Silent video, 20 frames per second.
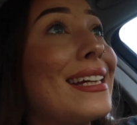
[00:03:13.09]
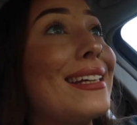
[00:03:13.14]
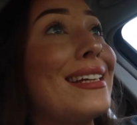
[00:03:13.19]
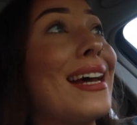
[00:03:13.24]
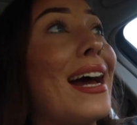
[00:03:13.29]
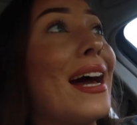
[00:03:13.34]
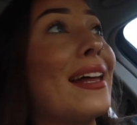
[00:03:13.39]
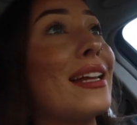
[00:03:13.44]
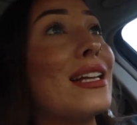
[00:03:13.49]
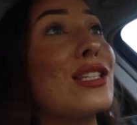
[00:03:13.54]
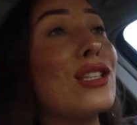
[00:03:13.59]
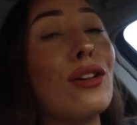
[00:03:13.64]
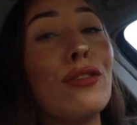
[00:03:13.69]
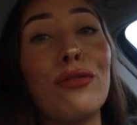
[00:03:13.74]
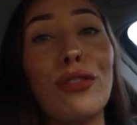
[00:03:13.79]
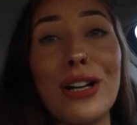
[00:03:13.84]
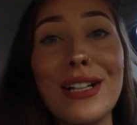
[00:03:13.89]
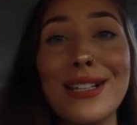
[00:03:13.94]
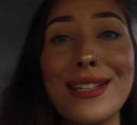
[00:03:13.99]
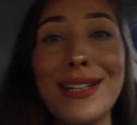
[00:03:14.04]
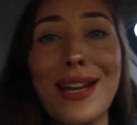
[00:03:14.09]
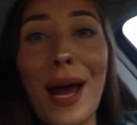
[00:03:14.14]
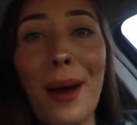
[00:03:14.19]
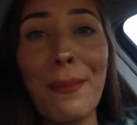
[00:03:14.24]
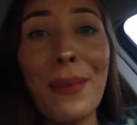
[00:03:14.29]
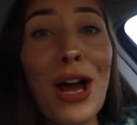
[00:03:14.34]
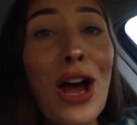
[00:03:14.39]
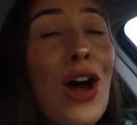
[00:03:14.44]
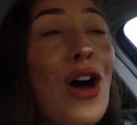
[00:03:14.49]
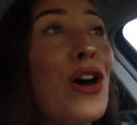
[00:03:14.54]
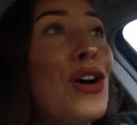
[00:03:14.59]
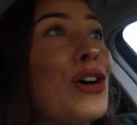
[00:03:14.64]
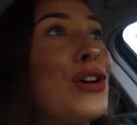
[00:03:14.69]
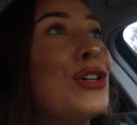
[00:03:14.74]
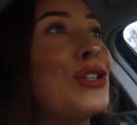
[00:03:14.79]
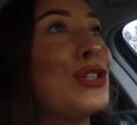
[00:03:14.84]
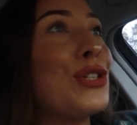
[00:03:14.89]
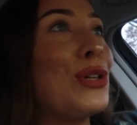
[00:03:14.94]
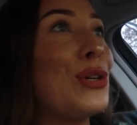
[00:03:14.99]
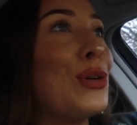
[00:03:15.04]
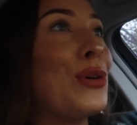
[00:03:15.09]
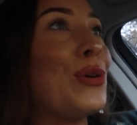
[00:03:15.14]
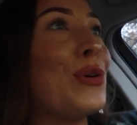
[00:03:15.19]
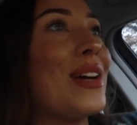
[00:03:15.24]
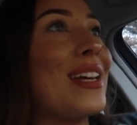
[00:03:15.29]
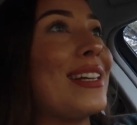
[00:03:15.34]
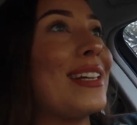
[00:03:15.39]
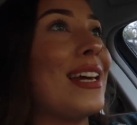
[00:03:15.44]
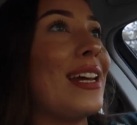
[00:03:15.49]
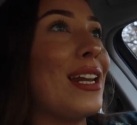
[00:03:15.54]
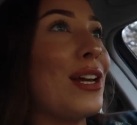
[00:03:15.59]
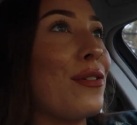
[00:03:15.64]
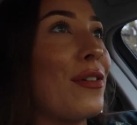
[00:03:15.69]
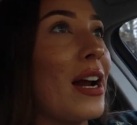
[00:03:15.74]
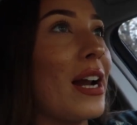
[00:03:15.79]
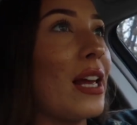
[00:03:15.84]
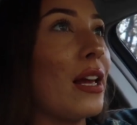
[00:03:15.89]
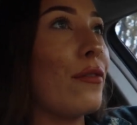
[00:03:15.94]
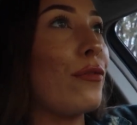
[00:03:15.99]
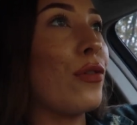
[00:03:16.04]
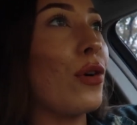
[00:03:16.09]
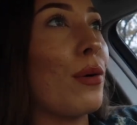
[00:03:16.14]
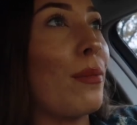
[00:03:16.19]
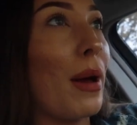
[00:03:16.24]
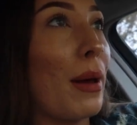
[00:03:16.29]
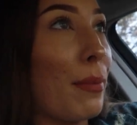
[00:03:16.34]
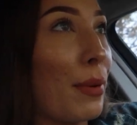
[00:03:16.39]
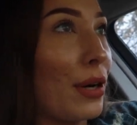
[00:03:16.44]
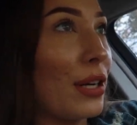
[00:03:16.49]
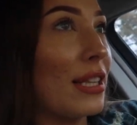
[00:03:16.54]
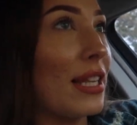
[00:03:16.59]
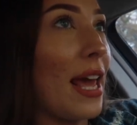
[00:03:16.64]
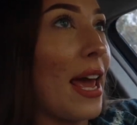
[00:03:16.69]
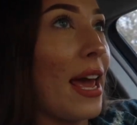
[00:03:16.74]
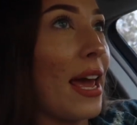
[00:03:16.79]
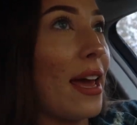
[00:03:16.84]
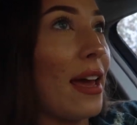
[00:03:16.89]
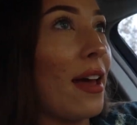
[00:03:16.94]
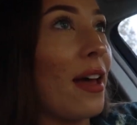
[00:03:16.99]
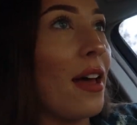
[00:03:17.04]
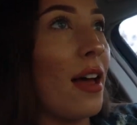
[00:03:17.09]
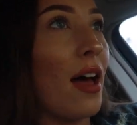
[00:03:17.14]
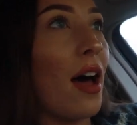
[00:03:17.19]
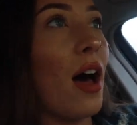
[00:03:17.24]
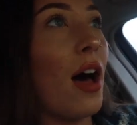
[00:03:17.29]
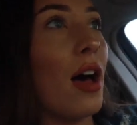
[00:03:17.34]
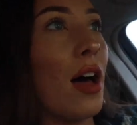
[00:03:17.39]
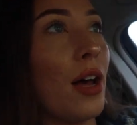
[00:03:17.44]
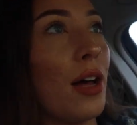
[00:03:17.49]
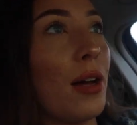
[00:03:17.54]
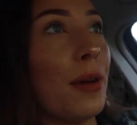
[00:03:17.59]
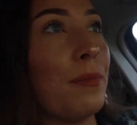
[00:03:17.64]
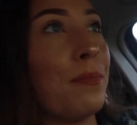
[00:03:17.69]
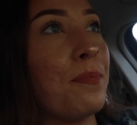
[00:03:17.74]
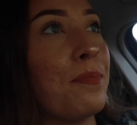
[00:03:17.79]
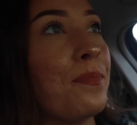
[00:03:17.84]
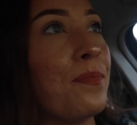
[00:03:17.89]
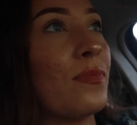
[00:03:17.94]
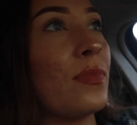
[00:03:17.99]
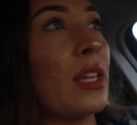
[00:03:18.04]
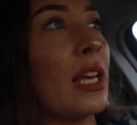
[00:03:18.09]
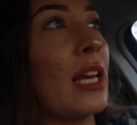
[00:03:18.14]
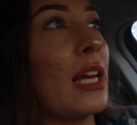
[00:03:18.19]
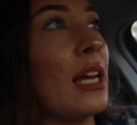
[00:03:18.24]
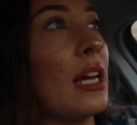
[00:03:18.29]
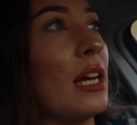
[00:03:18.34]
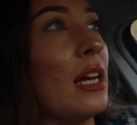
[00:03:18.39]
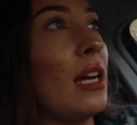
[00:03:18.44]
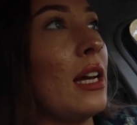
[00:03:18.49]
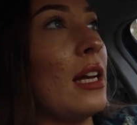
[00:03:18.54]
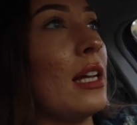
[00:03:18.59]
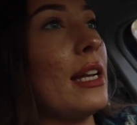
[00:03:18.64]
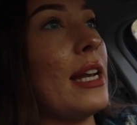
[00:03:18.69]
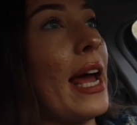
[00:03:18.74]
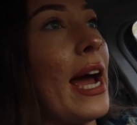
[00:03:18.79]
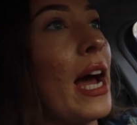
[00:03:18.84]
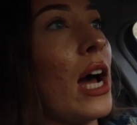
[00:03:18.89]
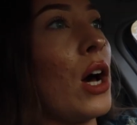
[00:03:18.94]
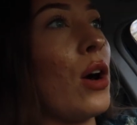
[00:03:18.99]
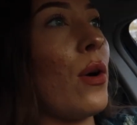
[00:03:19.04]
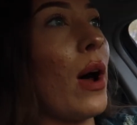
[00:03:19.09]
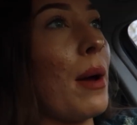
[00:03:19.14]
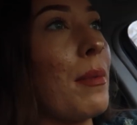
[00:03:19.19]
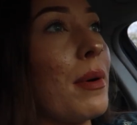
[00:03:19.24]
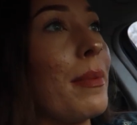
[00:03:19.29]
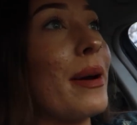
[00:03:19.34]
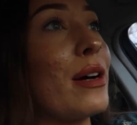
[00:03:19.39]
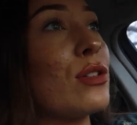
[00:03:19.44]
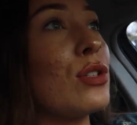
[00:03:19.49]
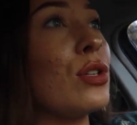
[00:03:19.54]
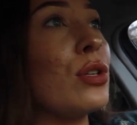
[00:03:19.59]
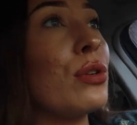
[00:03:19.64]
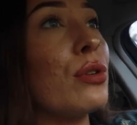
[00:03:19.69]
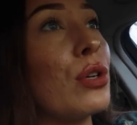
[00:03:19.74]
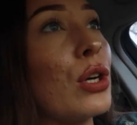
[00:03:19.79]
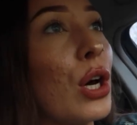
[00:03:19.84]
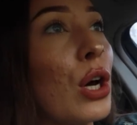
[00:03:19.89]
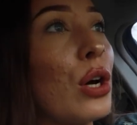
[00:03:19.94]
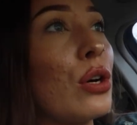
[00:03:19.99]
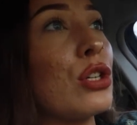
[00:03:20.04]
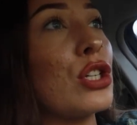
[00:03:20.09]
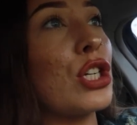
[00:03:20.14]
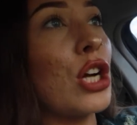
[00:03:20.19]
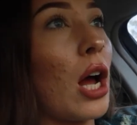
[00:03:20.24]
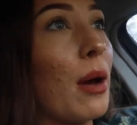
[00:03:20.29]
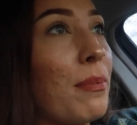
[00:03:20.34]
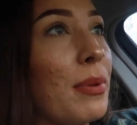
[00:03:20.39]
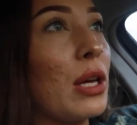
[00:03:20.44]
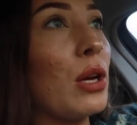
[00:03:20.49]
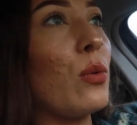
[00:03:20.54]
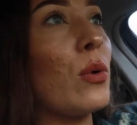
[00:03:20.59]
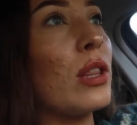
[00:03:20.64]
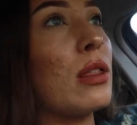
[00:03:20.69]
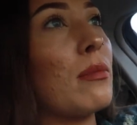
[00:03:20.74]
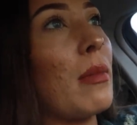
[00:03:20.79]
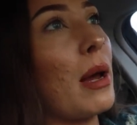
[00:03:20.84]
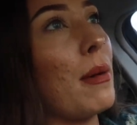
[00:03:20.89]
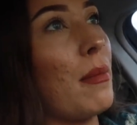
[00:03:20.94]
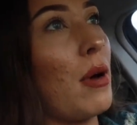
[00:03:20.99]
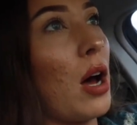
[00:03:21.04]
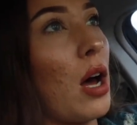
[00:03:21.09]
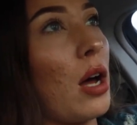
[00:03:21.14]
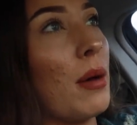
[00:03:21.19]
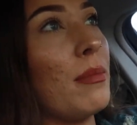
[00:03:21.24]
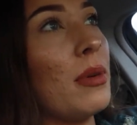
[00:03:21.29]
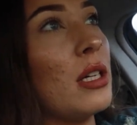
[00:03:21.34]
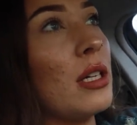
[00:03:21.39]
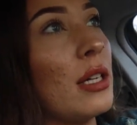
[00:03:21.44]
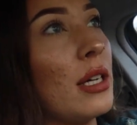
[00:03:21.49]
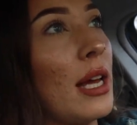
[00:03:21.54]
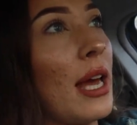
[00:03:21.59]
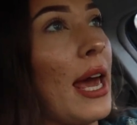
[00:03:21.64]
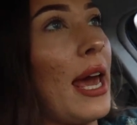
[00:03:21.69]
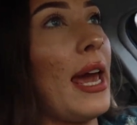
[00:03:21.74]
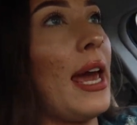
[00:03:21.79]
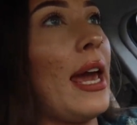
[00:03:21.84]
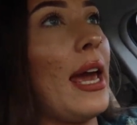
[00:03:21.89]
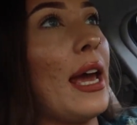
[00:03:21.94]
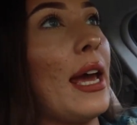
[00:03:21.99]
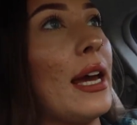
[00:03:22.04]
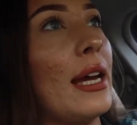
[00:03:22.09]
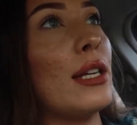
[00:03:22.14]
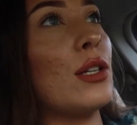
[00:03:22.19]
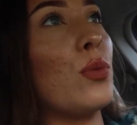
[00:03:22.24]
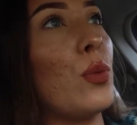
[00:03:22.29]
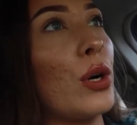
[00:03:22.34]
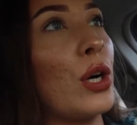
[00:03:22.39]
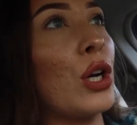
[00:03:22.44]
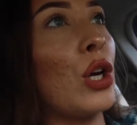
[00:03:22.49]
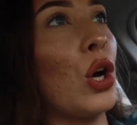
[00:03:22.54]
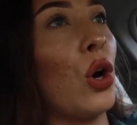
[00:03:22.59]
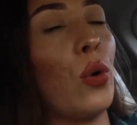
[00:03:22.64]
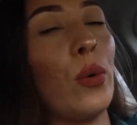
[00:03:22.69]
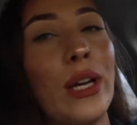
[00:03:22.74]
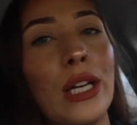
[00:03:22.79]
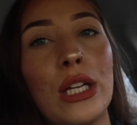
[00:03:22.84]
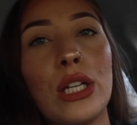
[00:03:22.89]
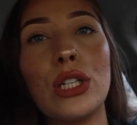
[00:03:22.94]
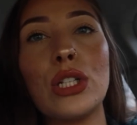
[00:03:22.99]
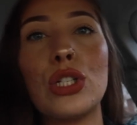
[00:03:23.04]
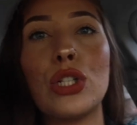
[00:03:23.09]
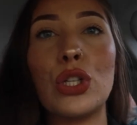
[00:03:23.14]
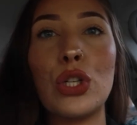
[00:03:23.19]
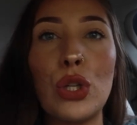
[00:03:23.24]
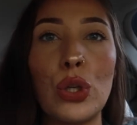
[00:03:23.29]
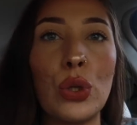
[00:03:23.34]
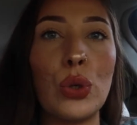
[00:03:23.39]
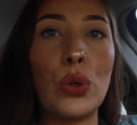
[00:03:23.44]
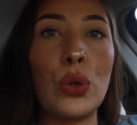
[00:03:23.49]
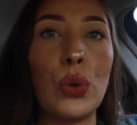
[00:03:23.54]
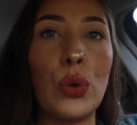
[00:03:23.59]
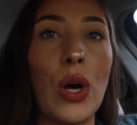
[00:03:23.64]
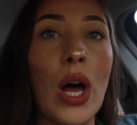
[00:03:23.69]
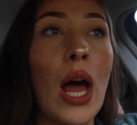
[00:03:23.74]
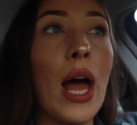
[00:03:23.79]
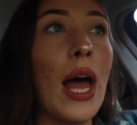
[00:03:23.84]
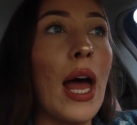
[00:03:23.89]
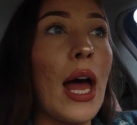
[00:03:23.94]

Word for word: yeah, that's the first step to getting ready for my birthday. Um, now I'm about to go shopping with my mom and we're going to